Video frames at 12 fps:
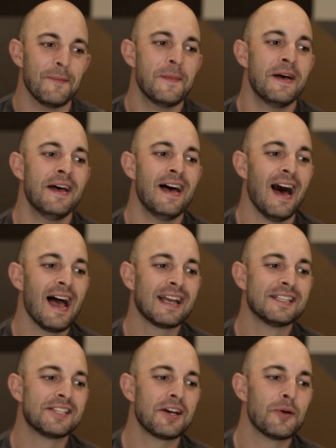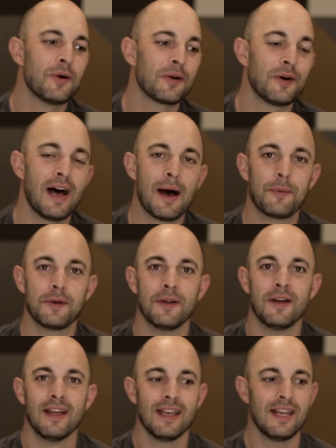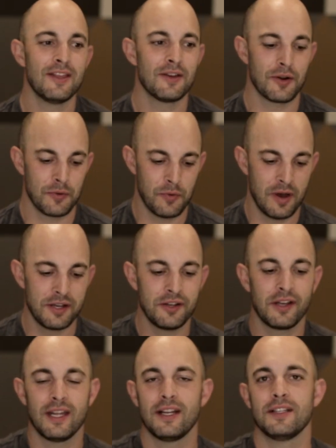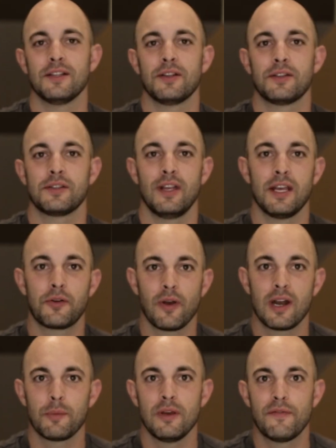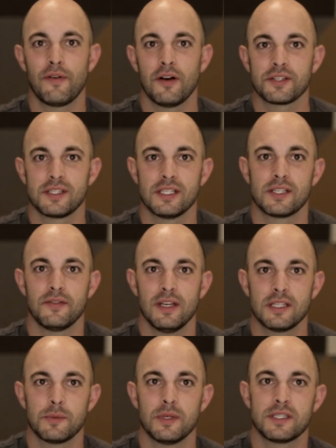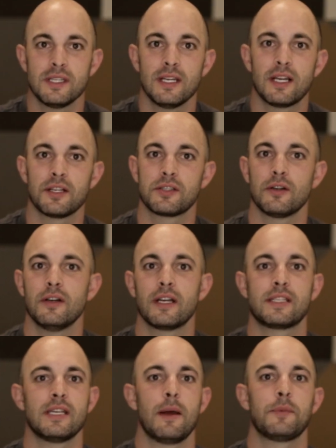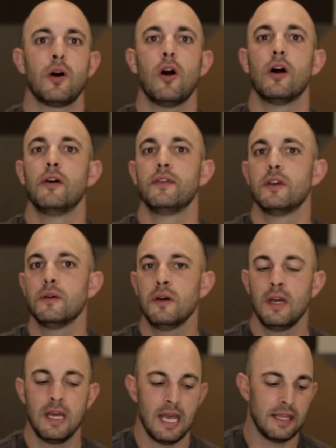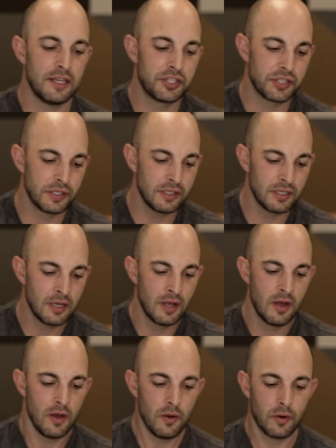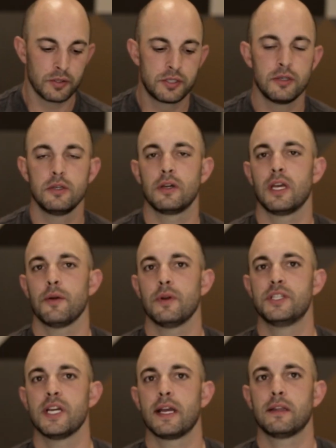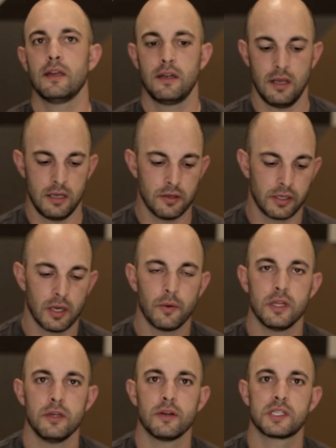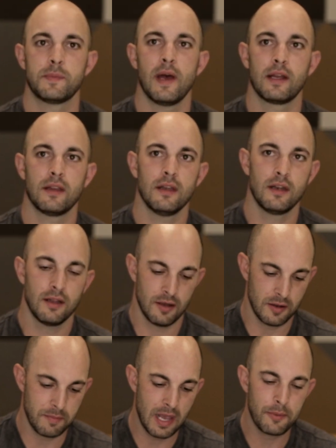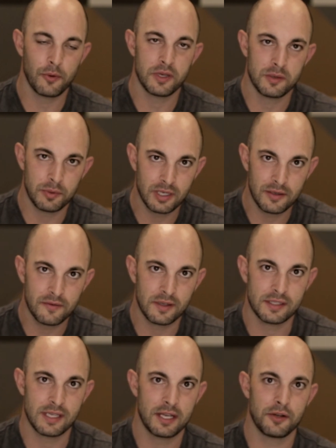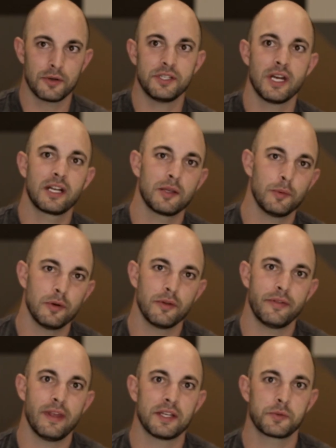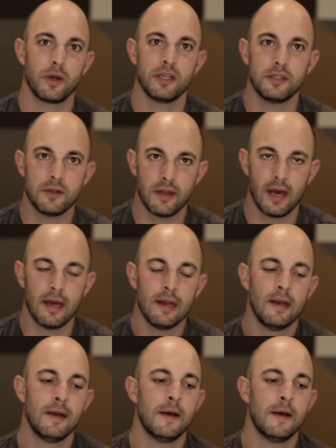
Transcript: Um, I can tell you what will happen. Either one, you'll get an incredibly false sense of intimacy because they'll accept all of you and they shouldn't, or two, you'll get rejected and you'll get what you expected and maybe what you believe is that you're rejectable. That's why you do that.